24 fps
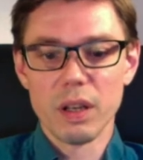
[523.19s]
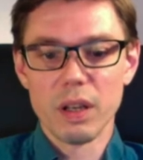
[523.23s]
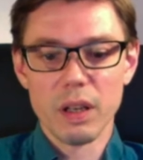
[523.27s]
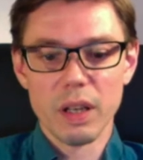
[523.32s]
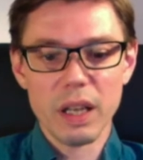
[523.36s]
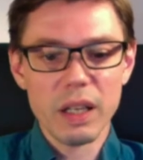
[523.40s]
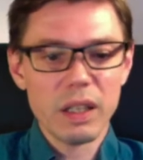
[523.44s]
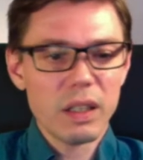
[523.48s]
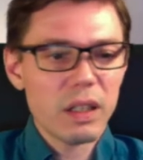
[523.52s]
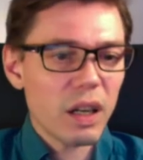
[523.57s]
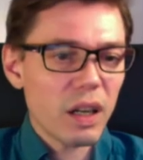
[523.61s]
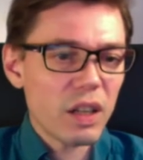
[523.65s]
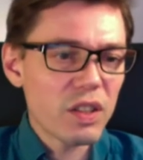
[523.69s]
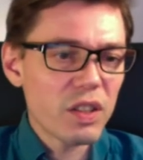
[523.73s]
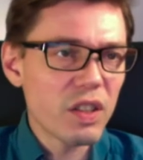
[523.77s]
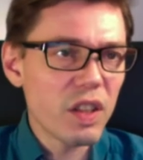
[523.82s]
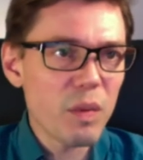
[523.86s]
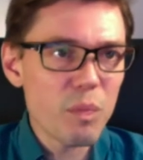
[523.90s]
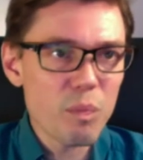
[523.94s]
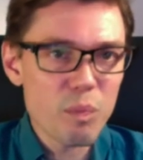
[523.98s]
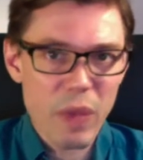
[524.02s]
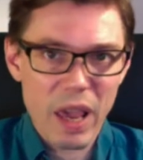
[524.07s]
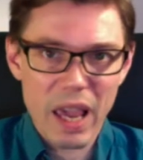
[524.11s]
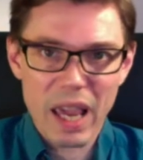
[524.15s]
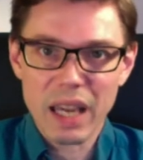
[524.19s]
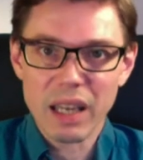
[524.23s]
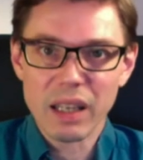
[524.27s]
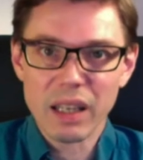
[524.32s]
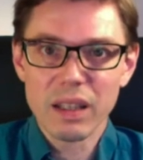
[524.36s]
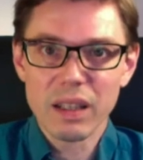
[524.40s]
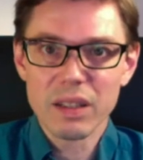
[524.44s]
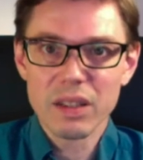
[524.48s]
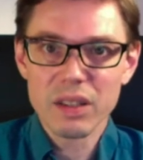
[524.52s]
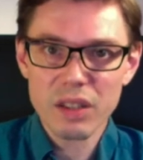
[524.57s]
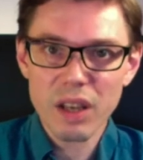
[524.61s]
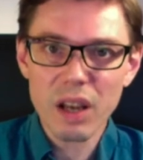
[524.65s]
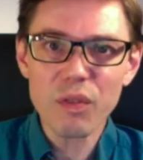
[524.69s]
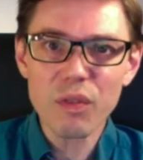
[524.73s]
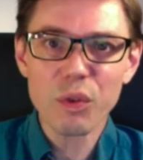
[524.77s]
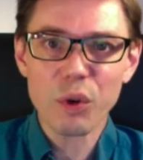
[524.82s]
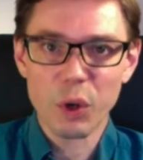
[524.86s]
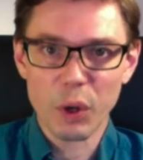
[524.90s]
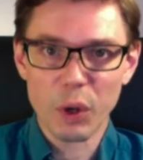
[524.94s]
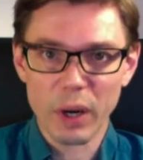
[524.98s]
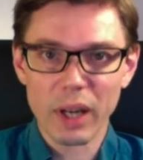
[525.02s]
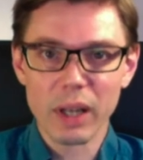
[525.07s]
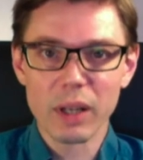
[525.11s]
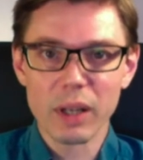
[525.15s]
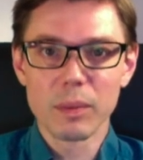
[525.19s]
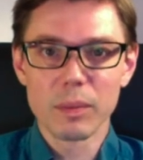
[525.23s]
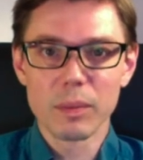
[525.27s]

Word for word: It caused them pain and suffering.